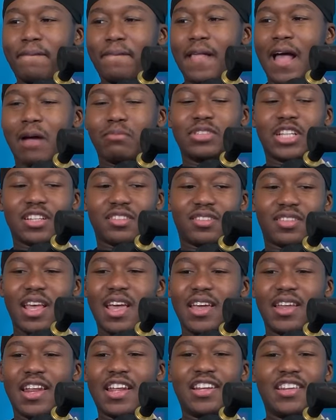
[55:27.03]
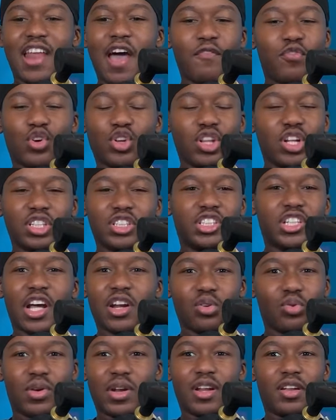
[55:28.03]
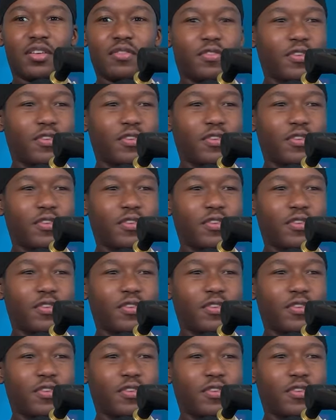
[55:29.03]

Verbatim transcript: I'm just saying it never looked genuine in the